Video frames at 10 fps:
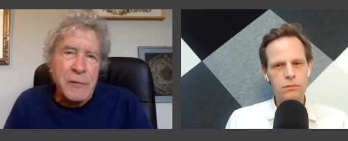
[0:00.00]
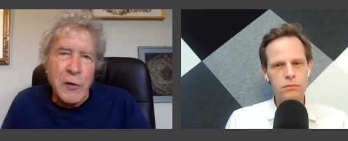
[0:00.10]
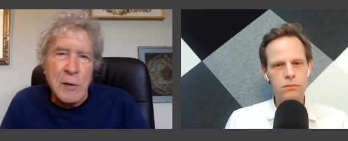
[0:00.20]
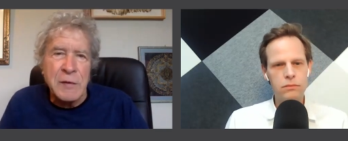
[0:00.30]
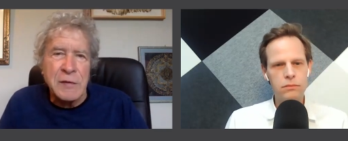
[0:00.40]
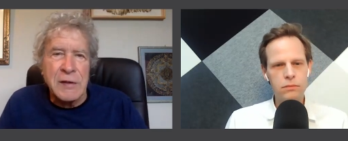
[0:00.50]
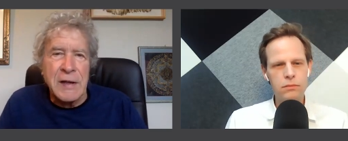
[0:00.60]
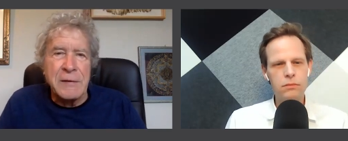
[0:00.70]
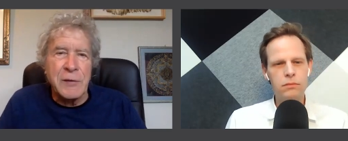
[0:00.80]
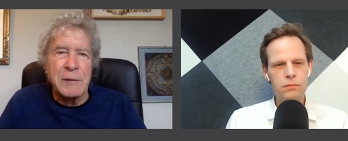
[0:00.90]
Speaker 1: form of
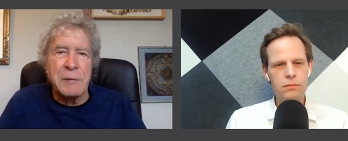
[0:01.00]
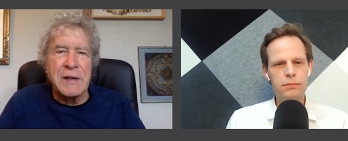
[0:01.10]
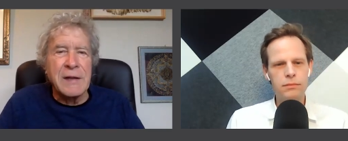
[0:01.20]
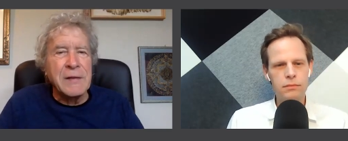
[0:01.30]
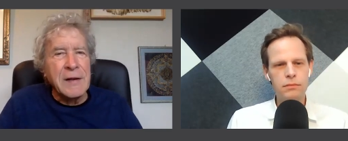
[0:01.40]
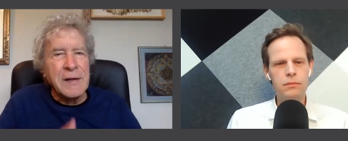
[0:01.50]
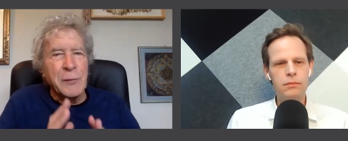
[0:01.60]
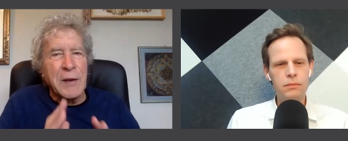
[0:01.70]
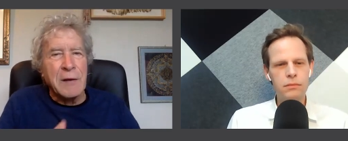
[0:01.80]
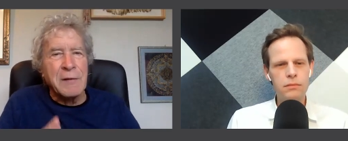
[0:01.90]
slavery, but nonetheless
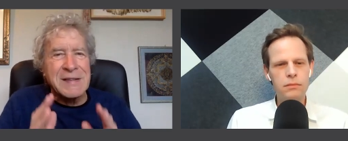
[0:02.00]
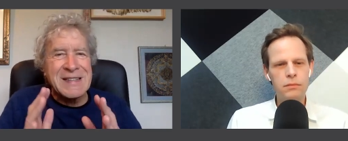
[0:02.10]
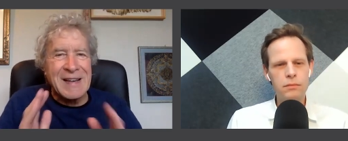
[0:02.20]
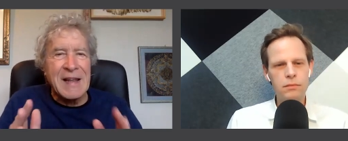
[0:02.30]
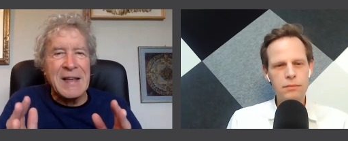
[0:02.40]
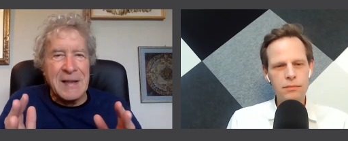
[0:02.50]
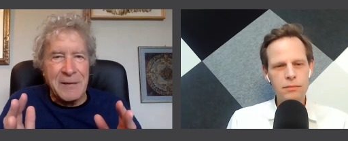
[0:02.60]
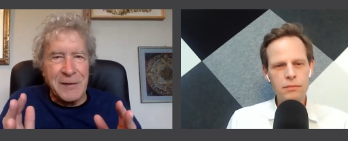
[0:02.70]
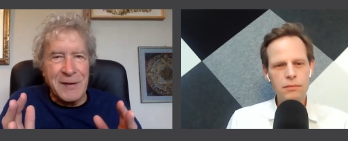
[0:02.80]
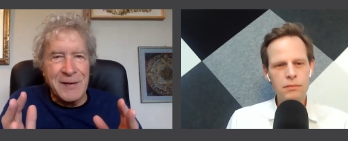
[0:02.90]
we are
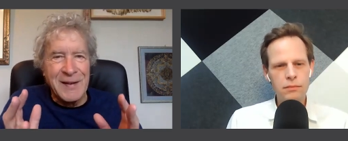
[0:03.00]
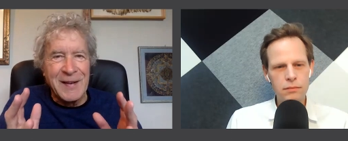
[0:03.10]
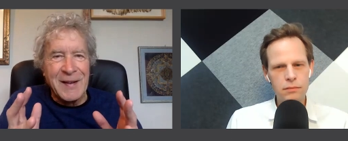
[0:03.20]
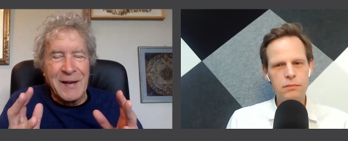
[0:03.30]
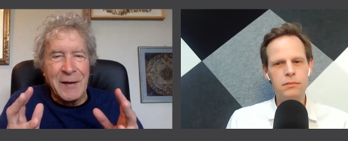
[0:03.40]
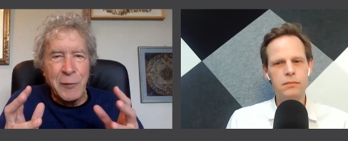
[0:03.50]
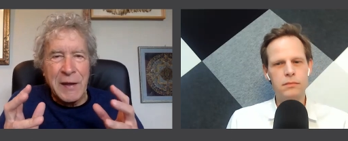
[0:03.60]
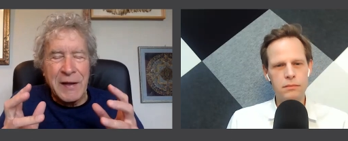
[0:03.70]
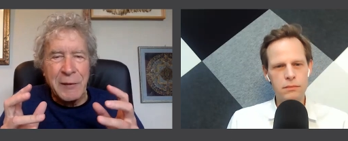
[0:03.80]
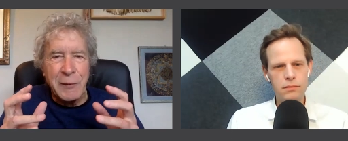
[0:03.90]
enslaved.
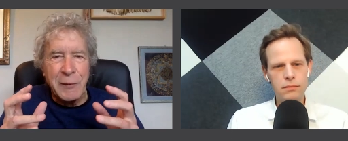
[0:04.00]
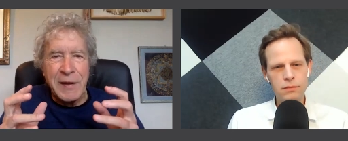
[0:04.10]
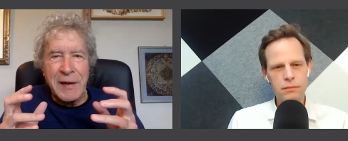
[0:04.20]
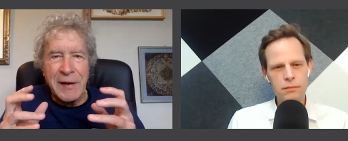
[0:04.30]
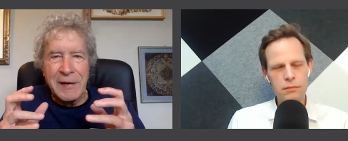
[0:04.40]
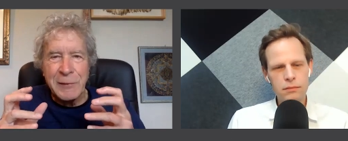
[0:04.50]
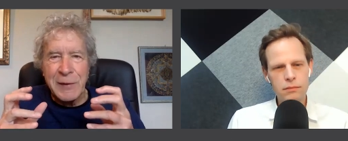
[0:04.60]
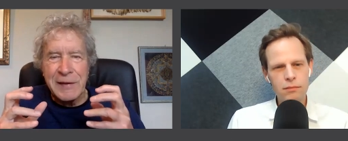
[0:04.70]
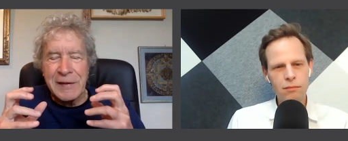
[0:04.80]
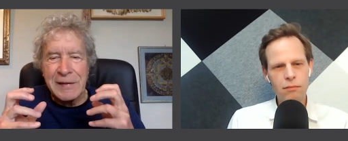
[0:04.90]
We are we are
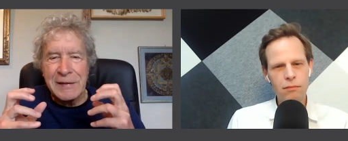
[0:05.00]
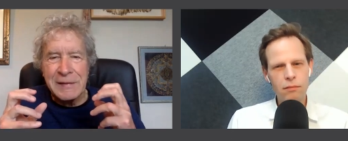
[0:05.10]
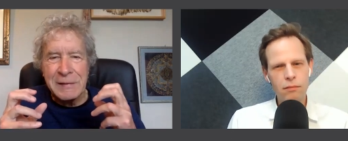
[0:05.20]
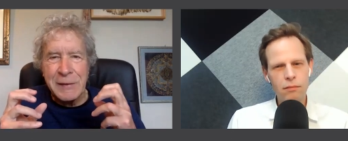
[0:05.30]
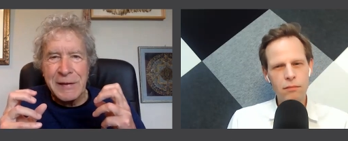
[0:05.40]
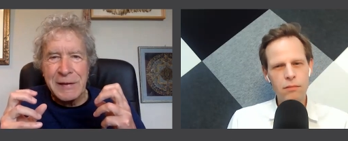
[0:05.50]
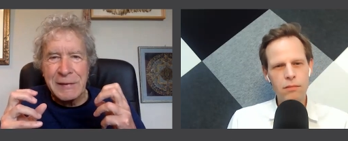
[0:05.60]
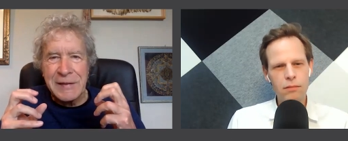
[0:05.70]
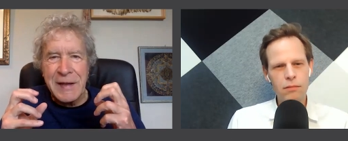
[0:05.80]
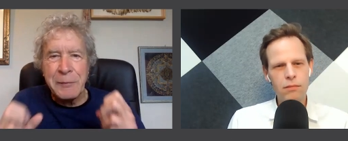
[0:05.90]
we are we
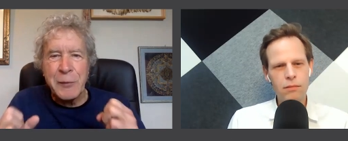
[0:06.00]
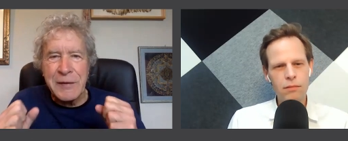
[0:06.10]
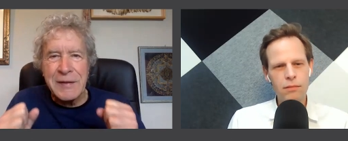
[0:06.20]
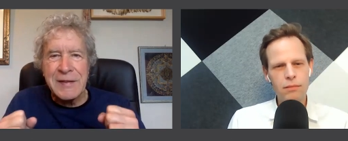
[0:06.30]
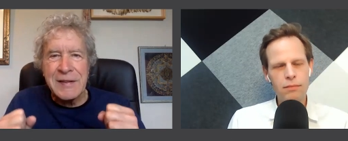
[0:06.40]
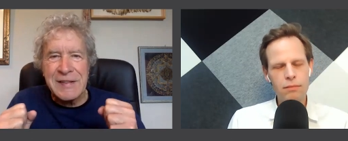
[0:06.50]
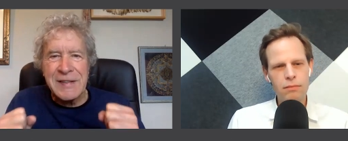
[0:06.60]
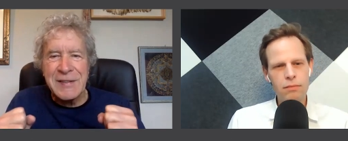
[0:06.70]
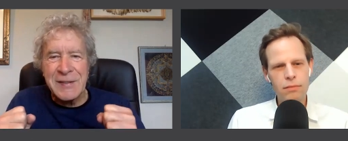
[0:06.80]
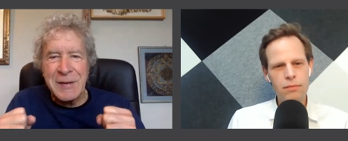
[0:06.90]
are kept within this
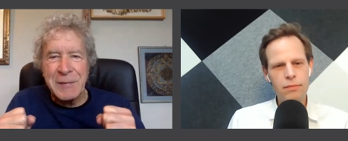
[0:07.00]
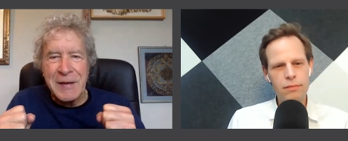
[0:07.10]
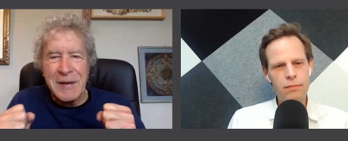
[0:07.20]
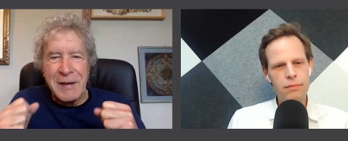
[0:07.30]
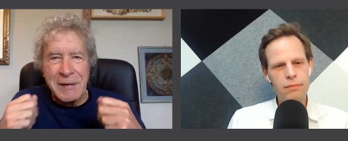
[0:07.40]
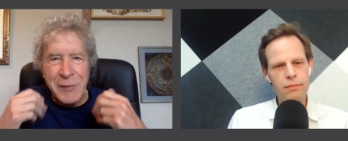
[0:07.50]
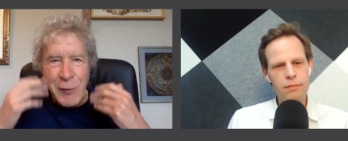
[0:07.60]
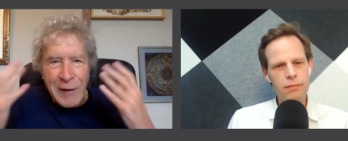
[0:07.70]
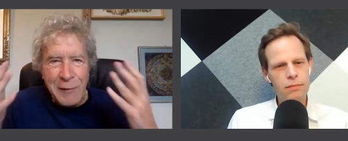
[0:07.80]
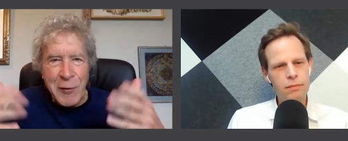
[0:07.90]
system
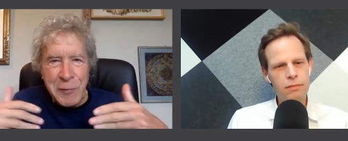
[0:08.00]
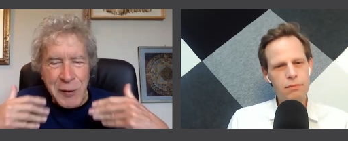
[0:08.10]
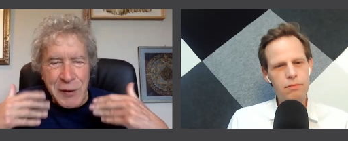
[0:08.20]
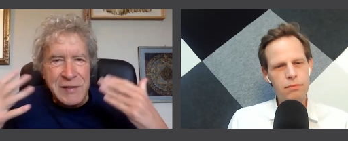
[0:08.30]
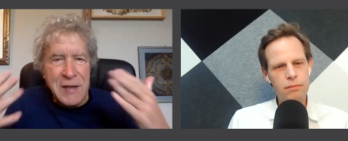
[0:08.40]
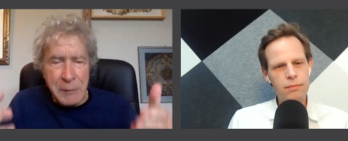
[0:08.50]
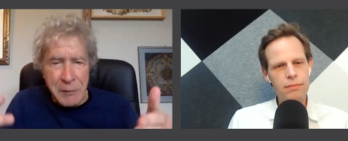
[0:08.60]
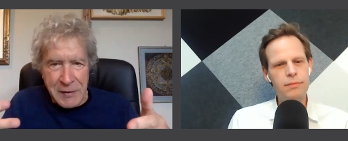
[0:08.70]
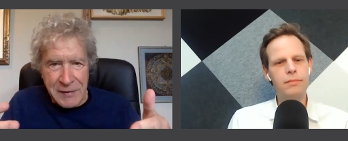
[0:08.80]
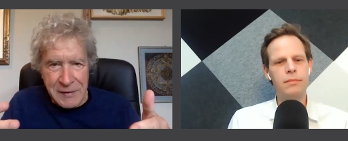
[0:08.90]
through our own
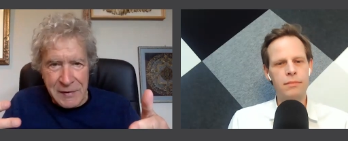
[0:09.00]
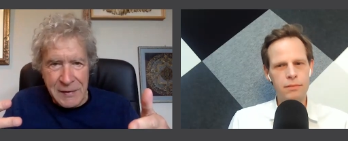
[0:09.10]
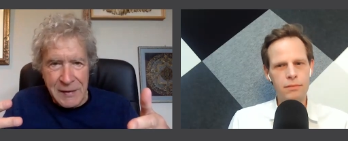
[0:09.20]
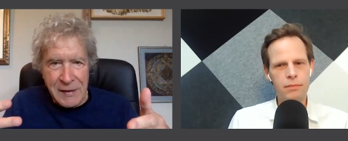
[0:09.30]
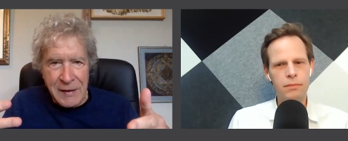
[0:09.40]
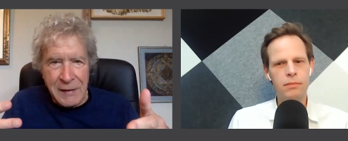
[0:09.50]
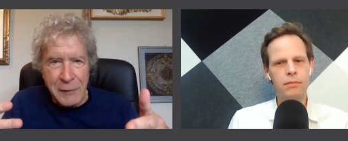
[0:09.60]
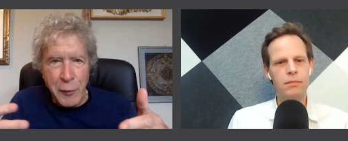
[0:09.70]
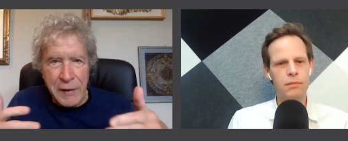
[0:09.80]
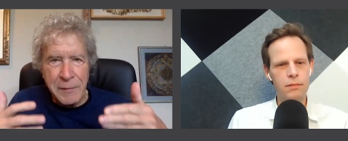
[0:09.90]
perceptions of
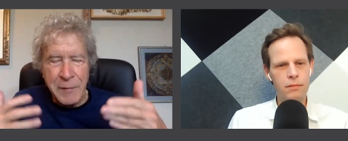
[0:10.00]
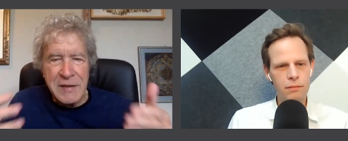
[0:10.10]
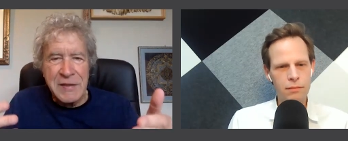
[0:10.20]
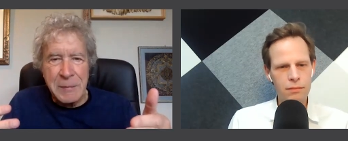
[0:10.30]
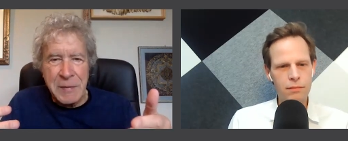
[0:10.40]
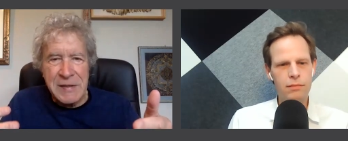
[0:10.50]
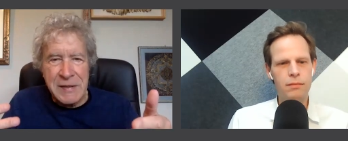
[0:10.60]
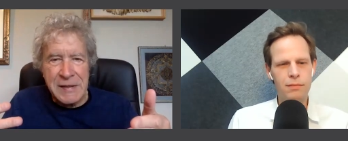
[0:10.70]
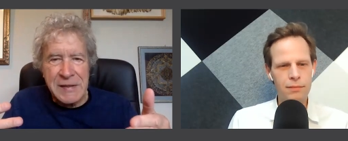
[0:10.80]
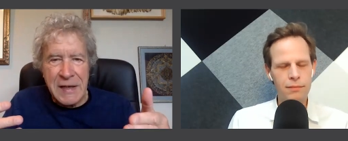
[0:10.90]
what it means to be
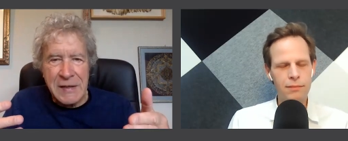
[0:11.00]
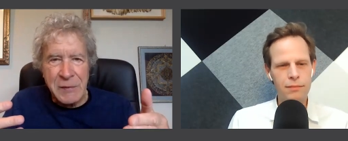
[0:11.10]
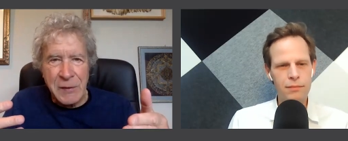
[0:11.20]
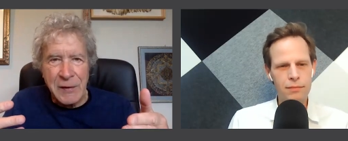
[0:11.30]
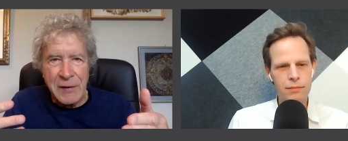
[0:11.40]
successful.